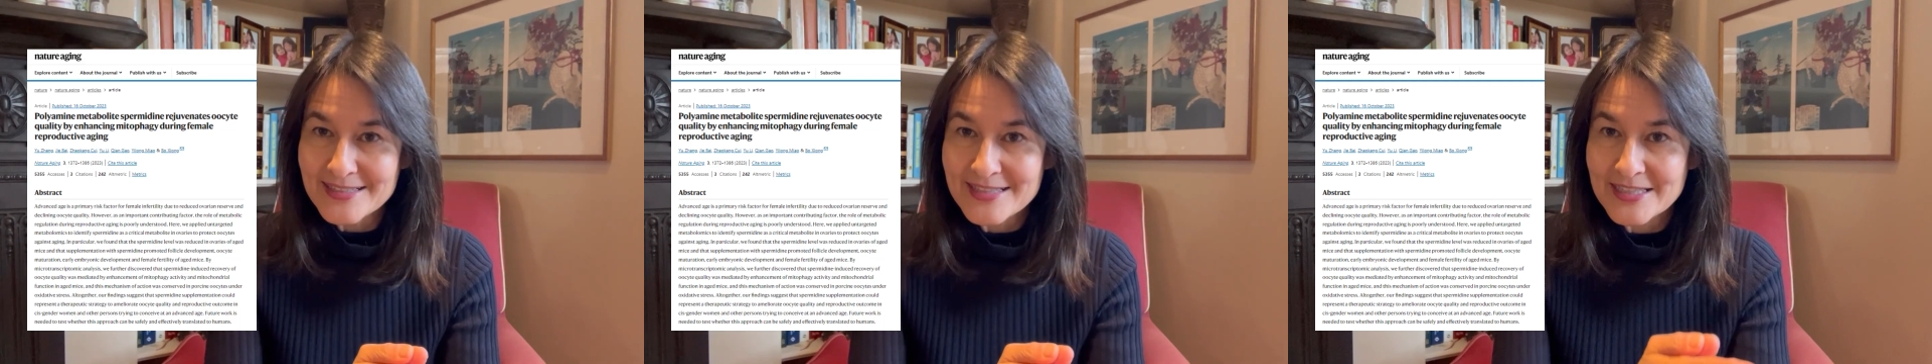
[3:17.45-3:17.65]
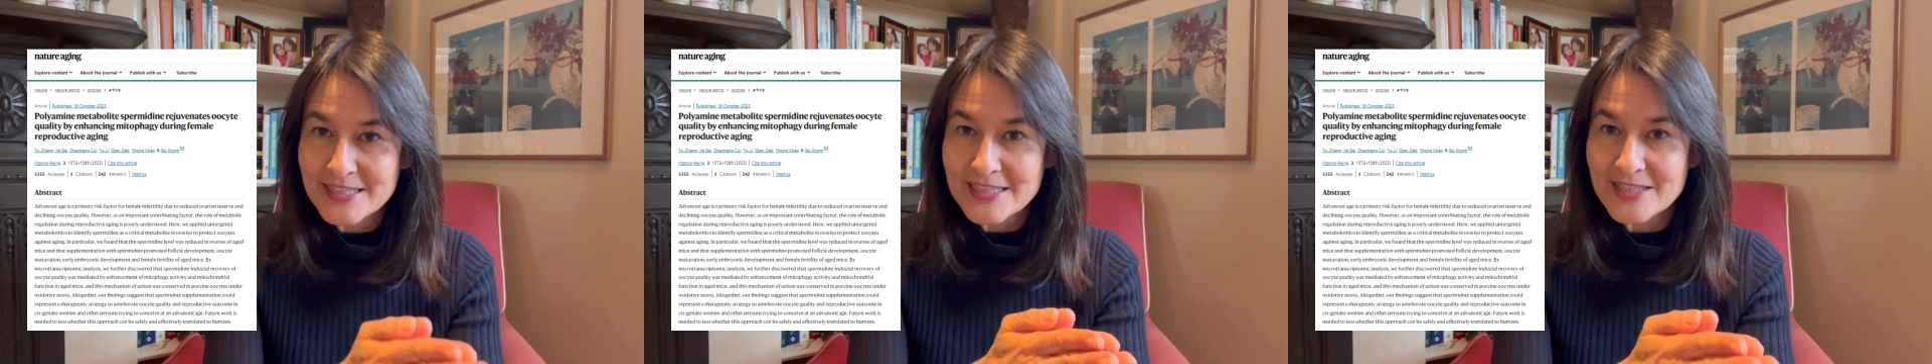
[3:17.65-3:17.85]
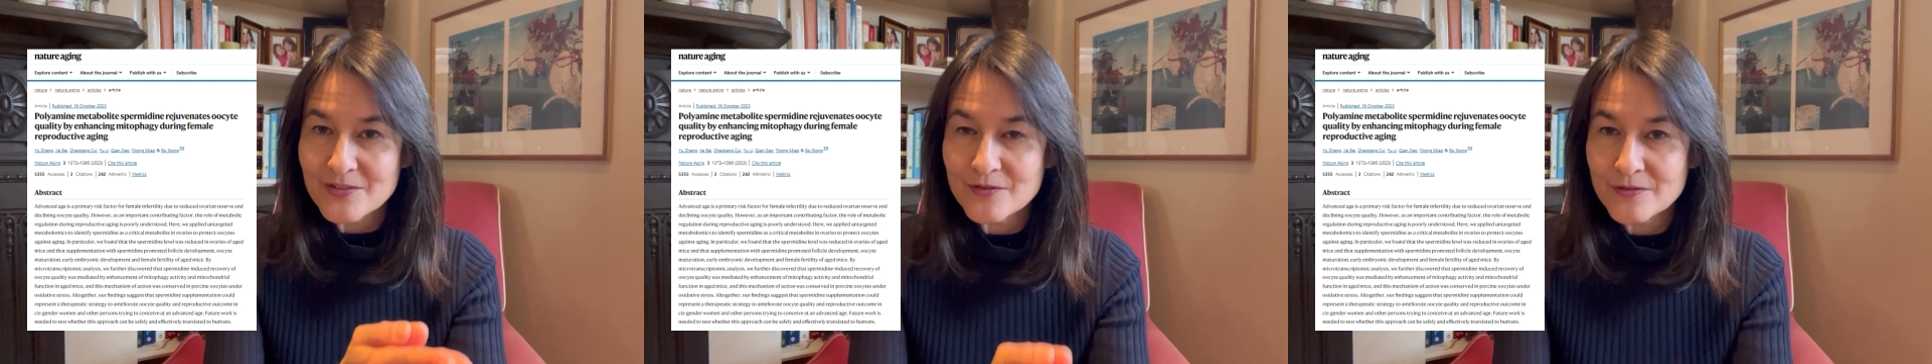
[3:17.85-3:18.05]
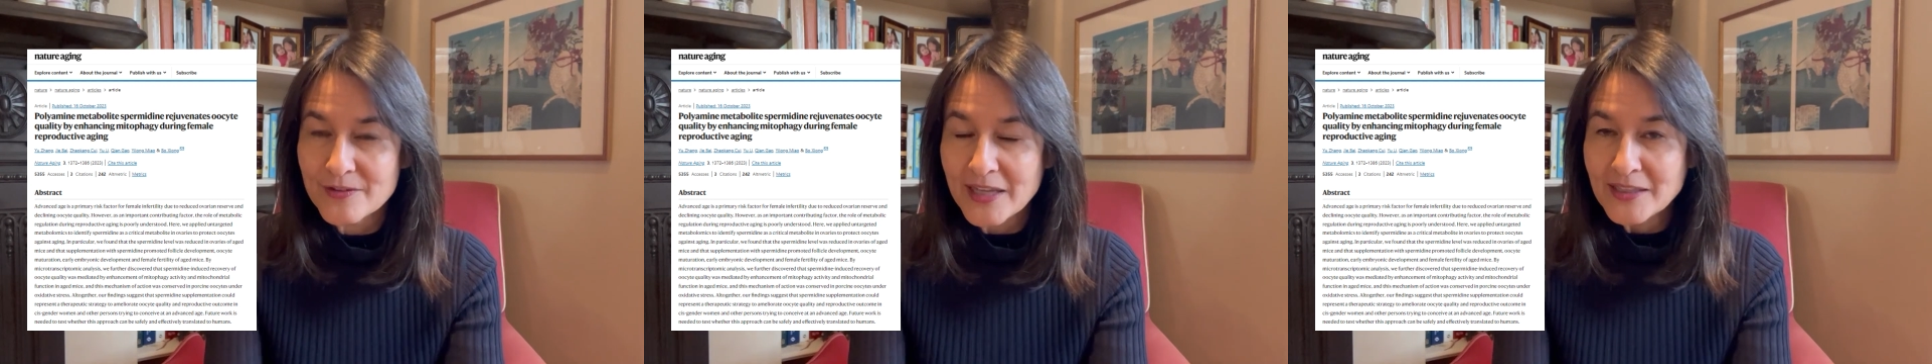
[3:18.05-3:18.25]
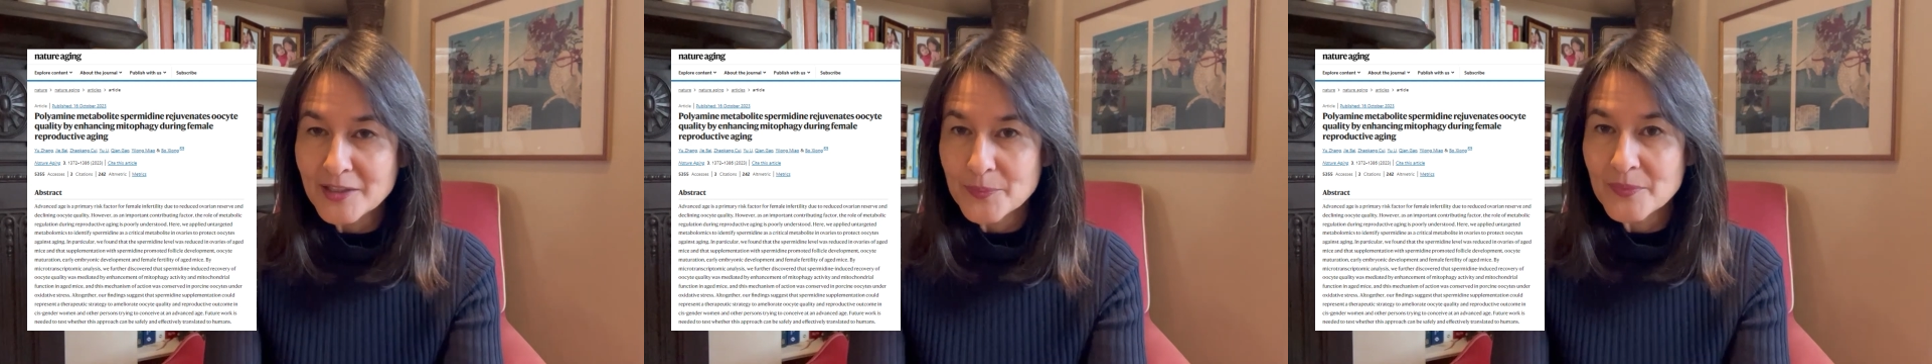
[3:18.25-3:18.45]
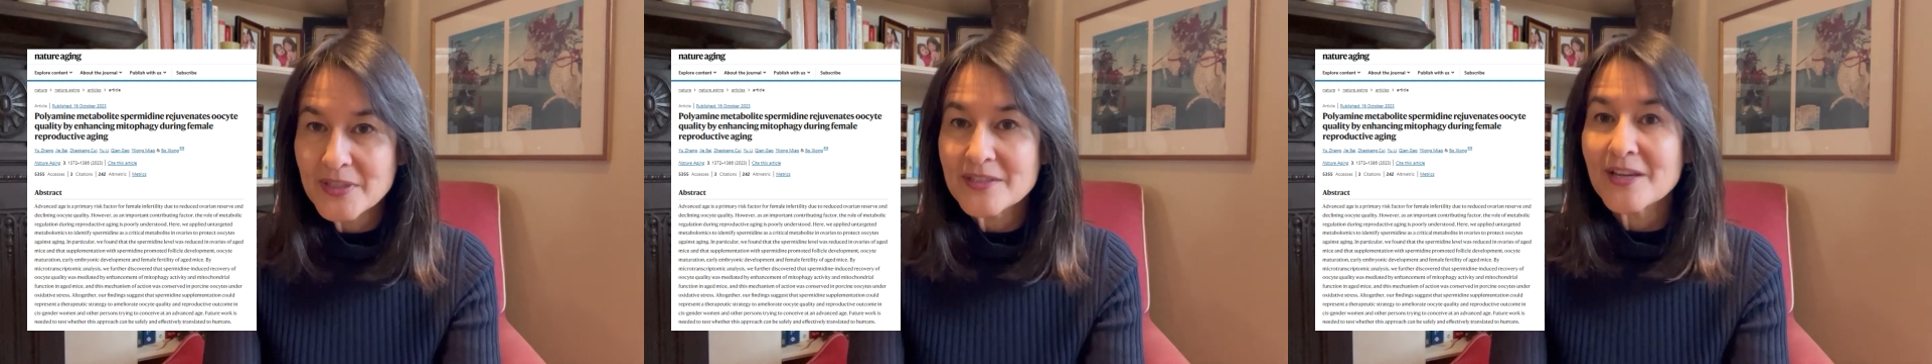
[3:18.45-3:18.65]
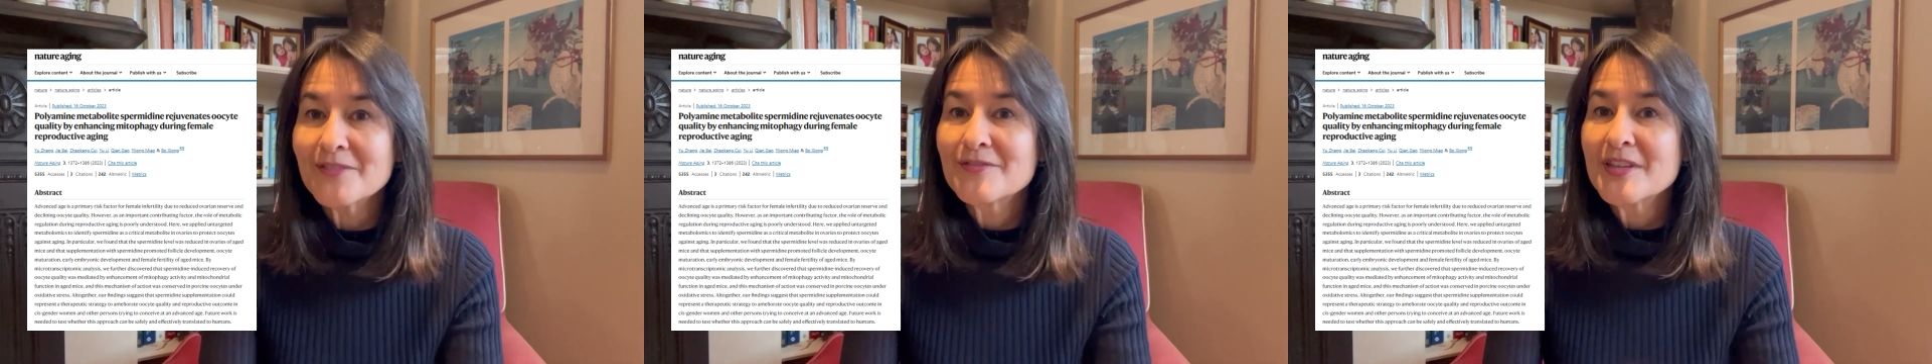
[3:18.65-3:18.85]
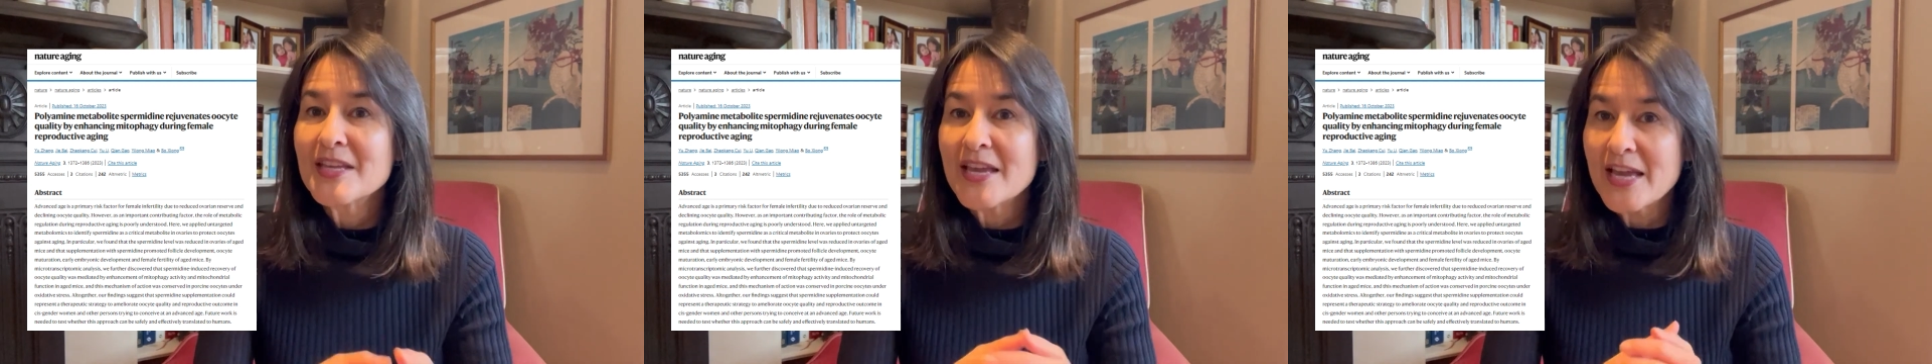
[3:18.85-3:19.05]
the development of
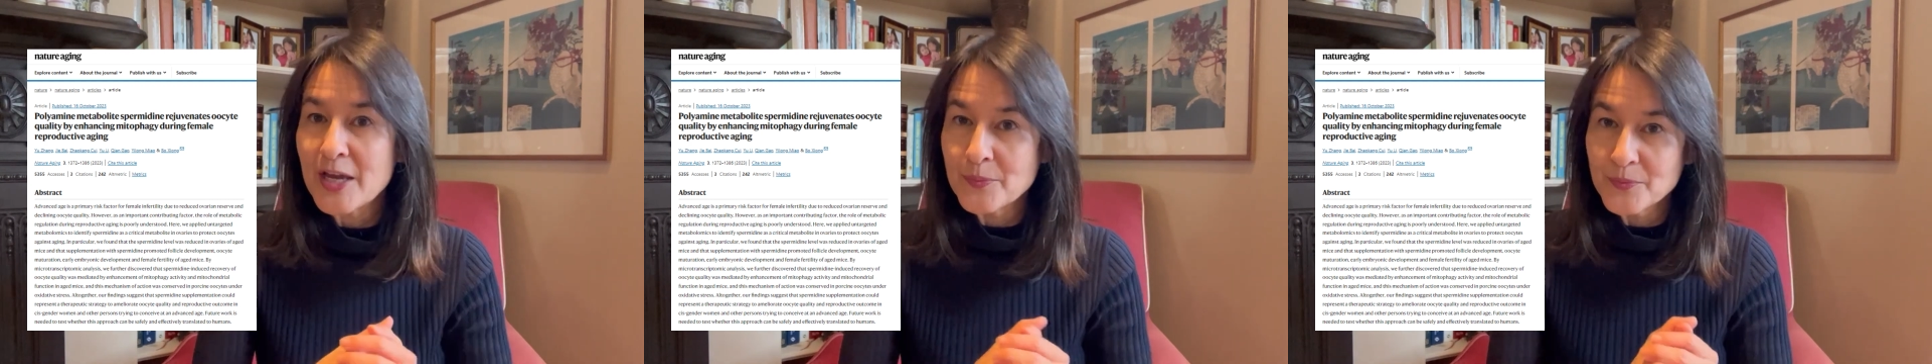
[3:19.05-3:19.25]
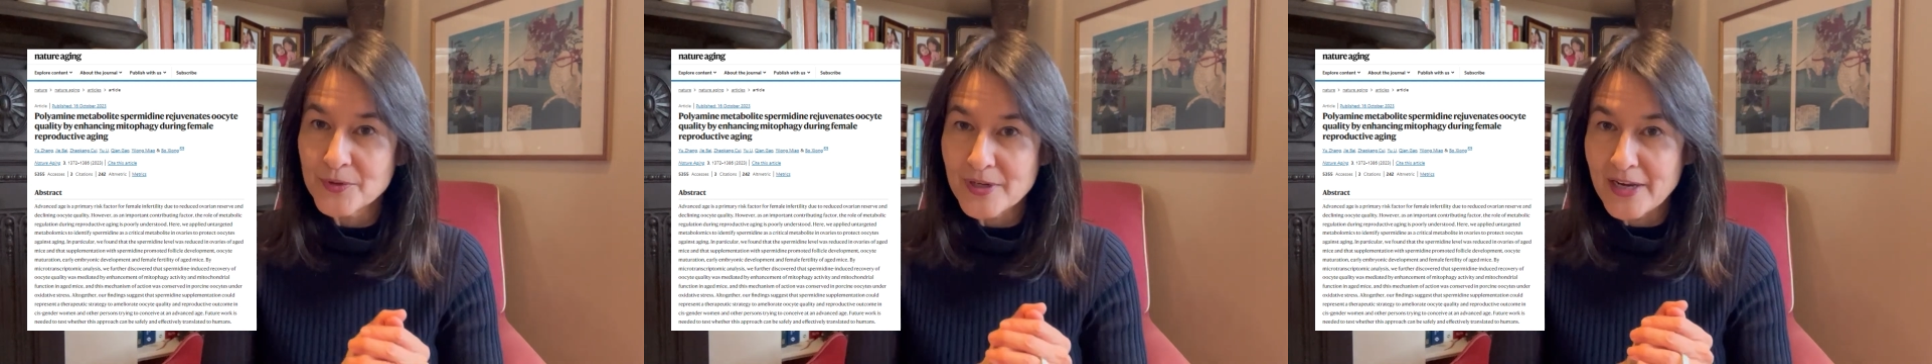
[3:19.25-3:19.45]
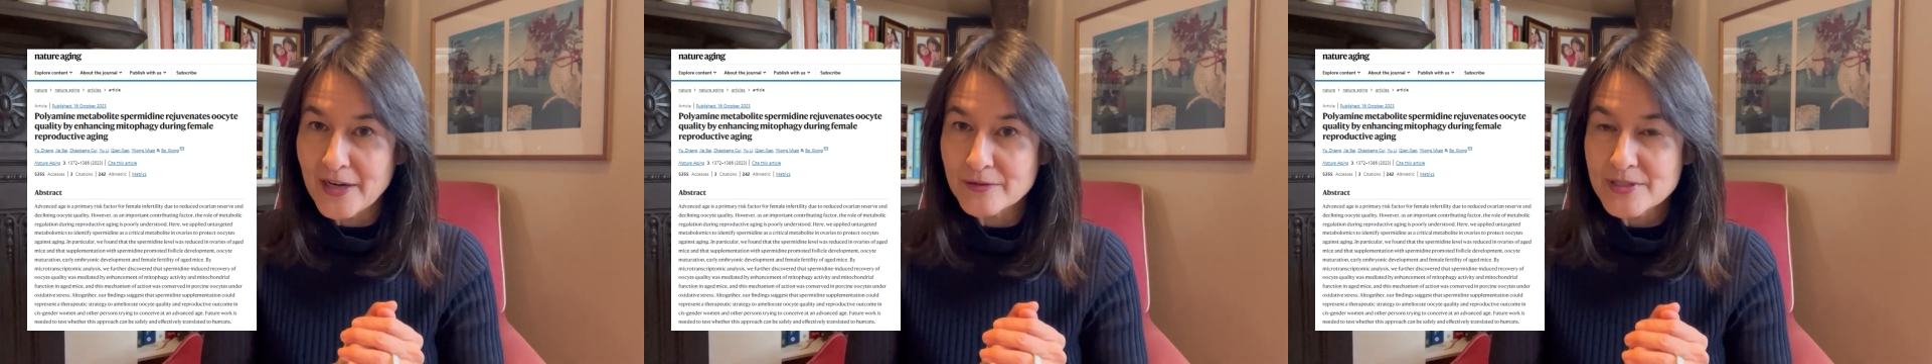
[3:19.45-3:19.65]
the embryo.